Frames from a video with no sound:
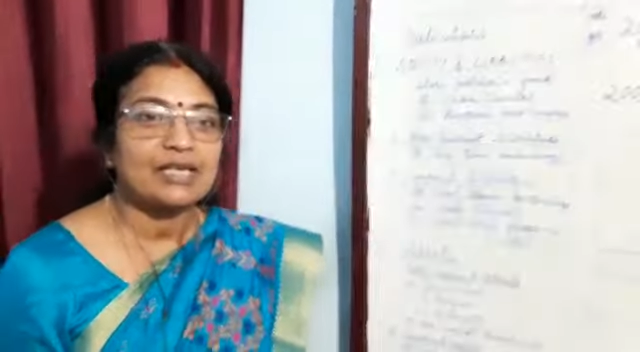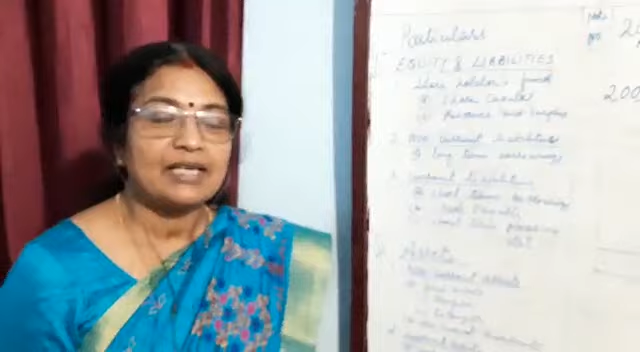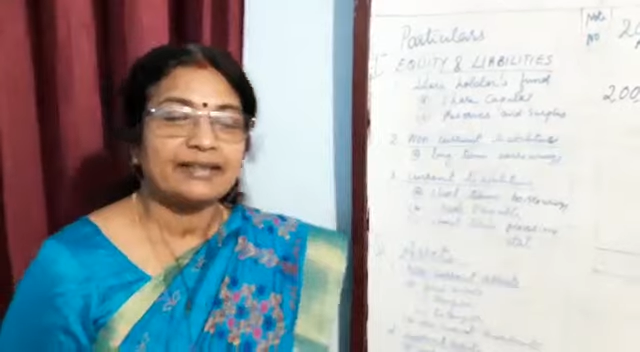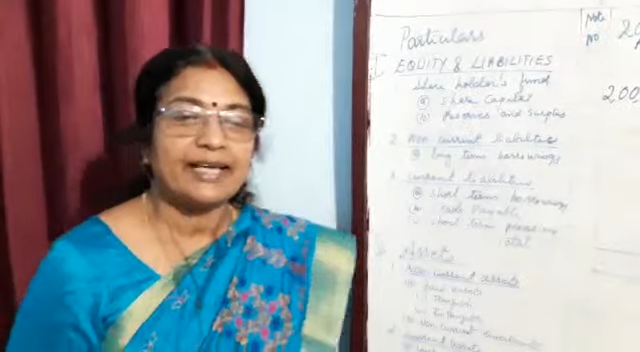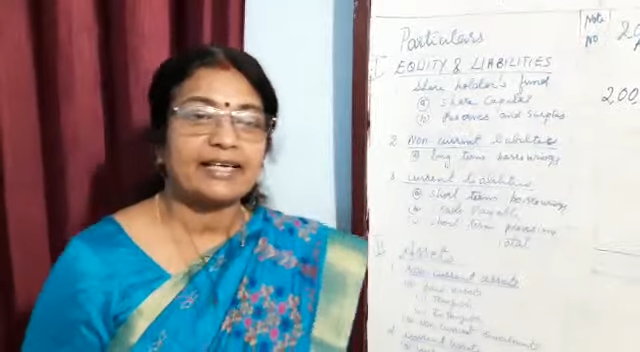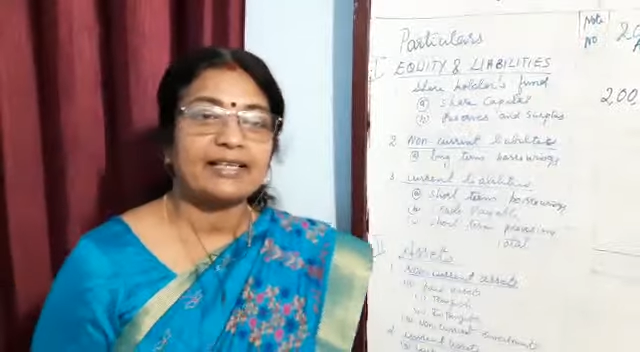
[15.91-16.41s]

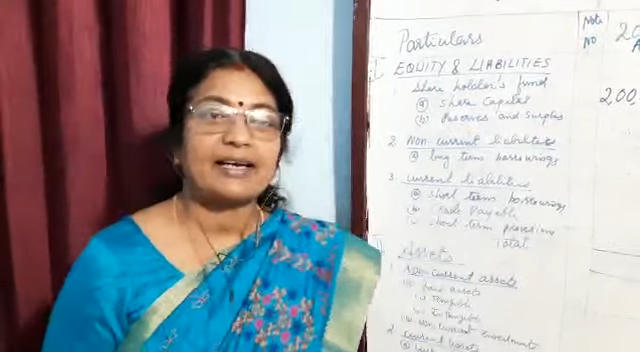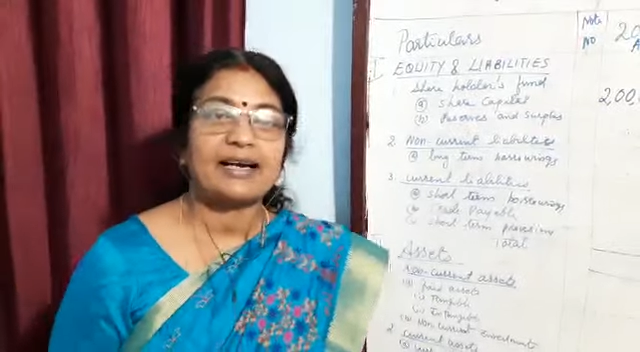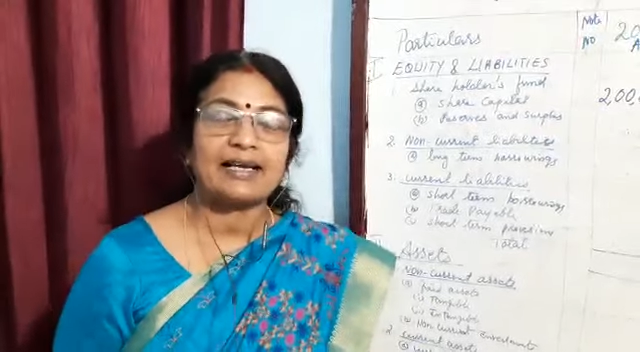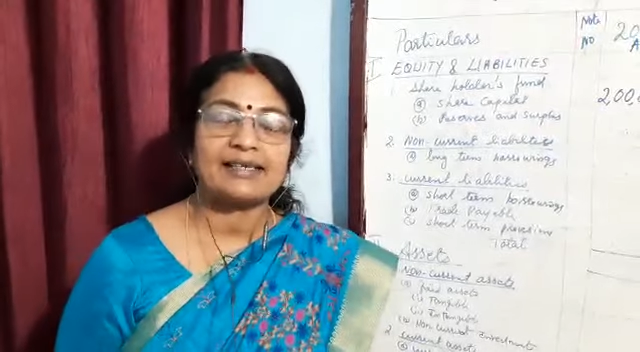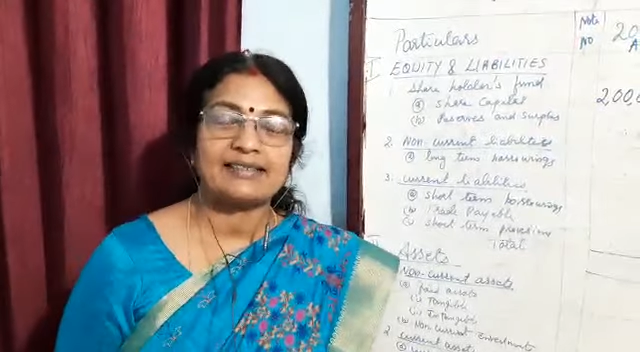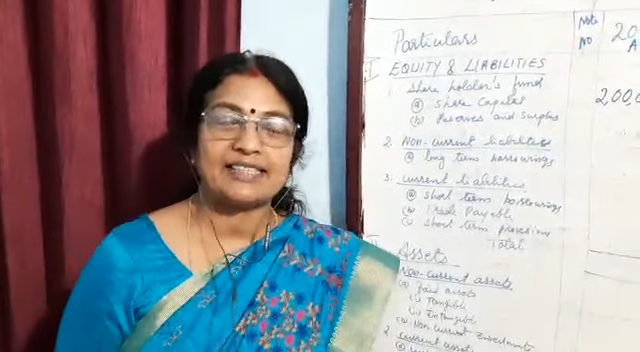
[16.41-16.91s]
there
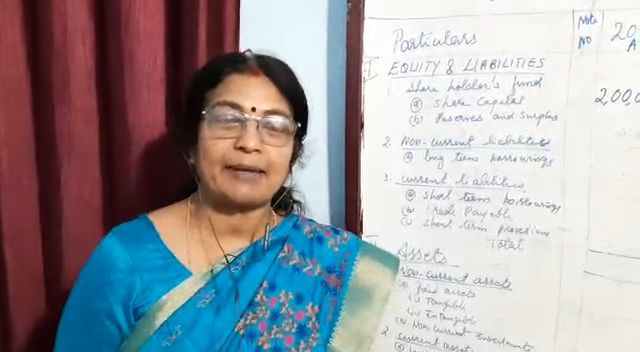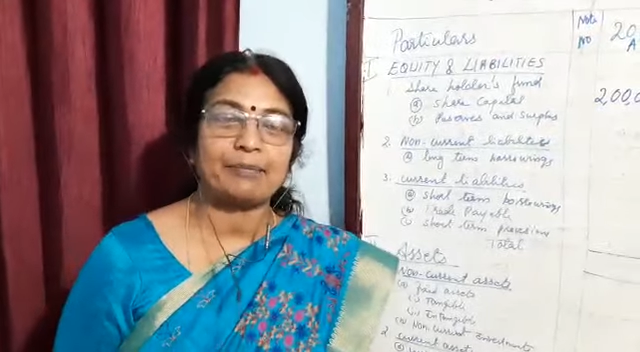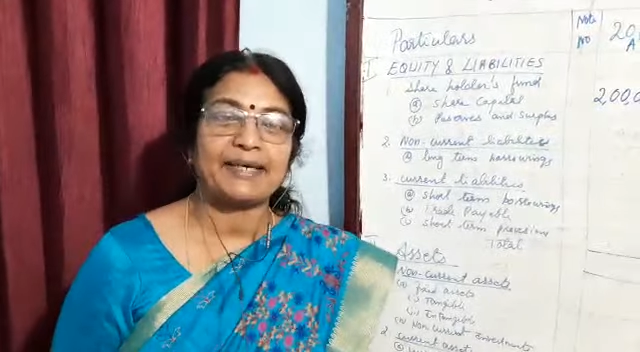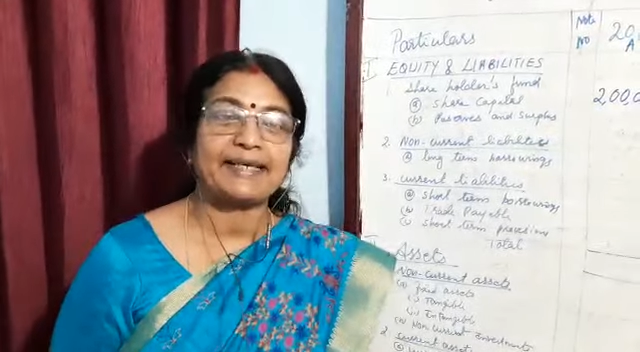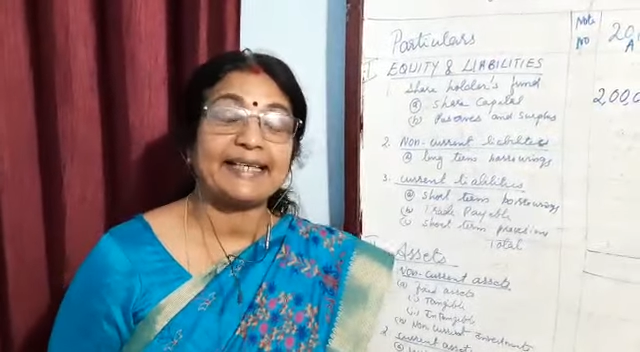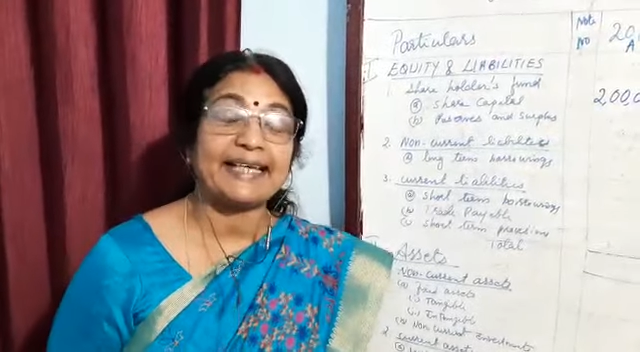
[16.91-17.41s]
the
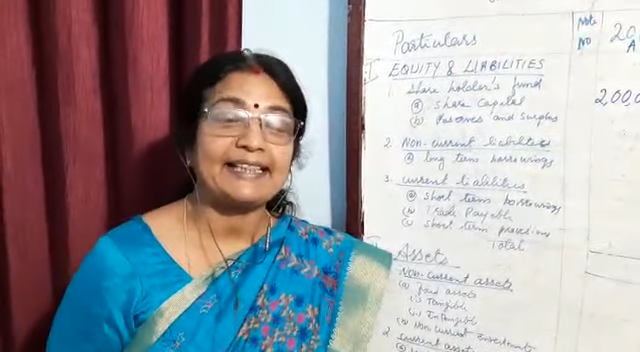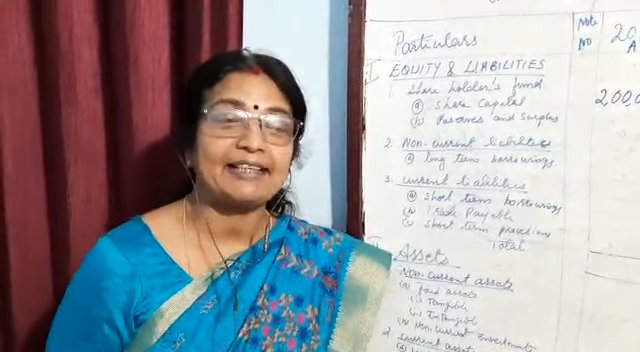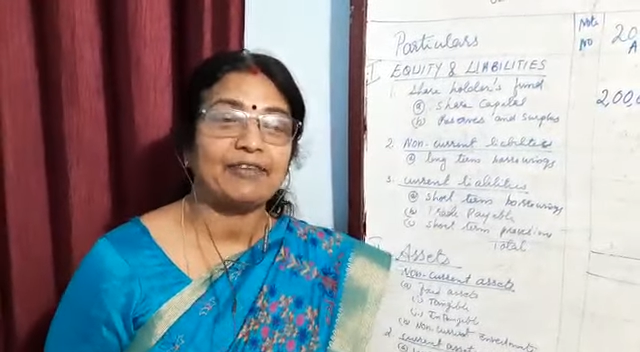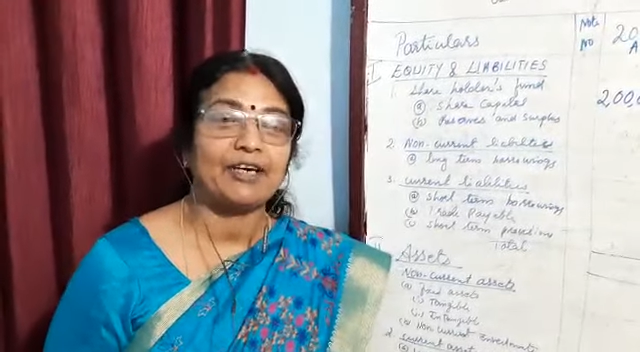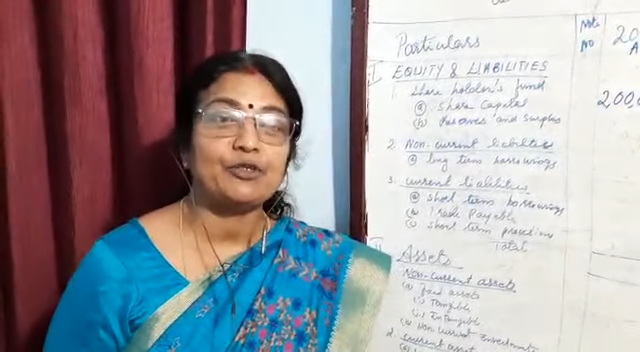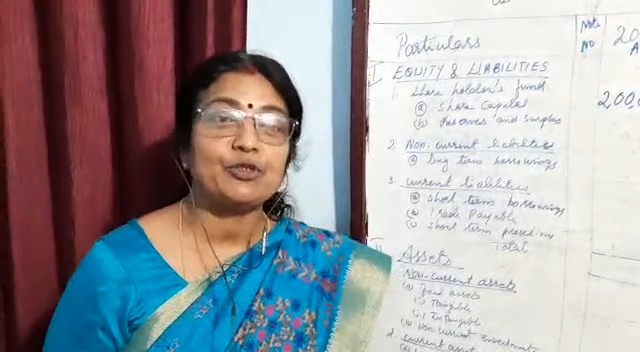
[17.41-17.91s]
chapter 10th one,